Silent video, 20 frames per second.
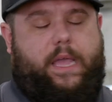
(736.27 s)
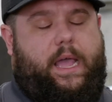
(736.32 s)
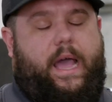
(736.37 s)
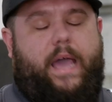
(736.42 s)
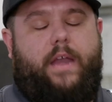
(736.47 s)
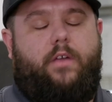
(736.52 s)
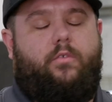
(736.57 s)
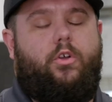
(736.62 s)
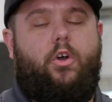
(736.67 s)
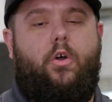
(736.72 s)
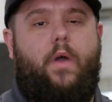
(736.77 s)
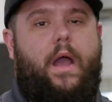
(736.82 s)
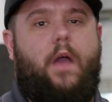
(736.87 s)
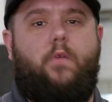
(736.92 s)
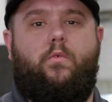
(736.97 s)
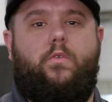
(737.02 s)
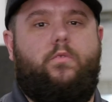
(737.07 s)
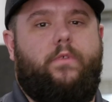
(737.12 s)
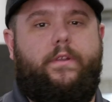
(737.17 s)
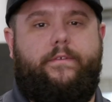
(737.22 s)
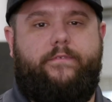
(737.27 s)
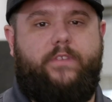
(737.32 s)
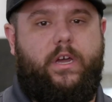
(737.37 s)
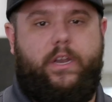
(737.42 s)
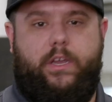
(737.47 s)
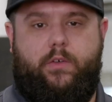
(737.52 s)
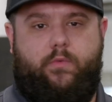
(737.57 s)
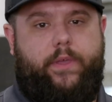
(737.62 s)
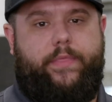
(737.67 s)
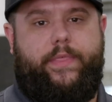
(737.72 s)
I don't know how we would have
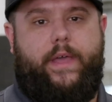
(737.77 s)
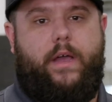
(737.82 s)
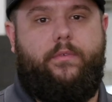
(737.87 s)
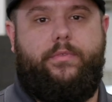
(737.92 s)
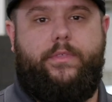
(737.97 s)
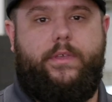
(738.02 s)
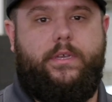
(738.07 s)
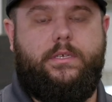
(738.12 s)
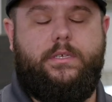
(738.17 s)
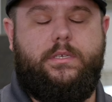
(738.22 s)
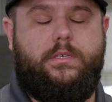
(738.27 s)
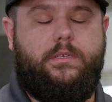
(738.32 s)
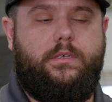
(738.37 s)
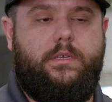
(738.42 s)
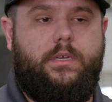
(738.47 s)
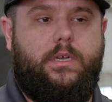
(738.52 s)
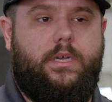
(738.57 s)
done it without this.